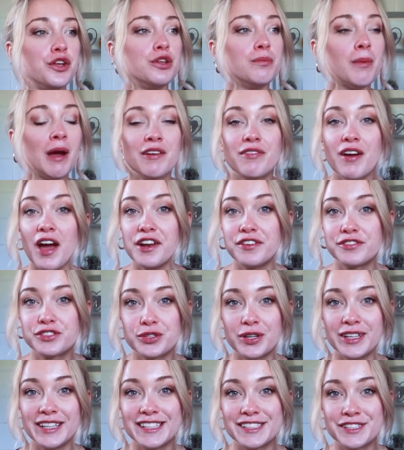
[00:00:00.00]
You might have heard of
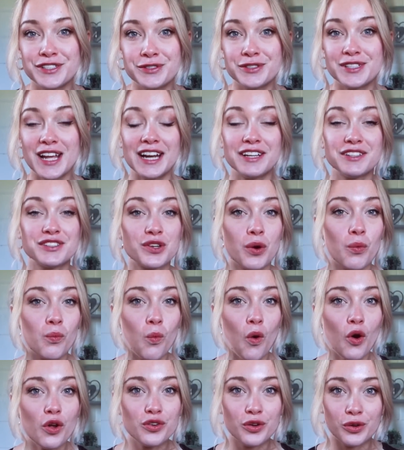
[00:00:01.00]
Trinny and Susanna's
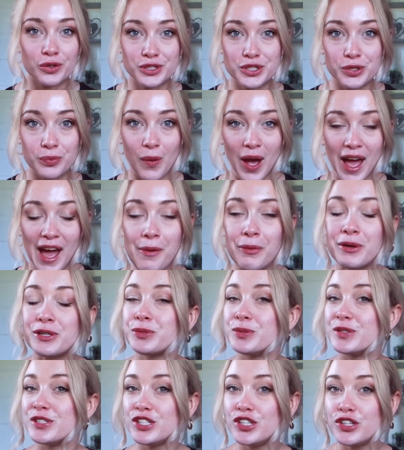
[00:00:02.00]
What Not to Wear,
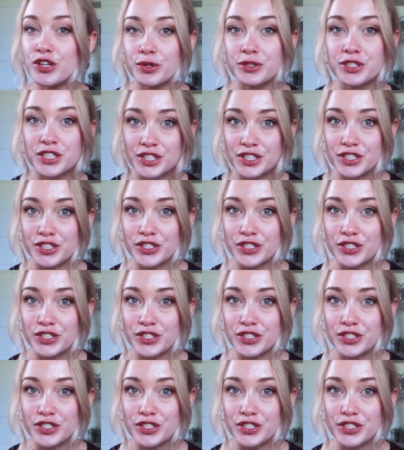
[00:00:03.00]
which was huge in the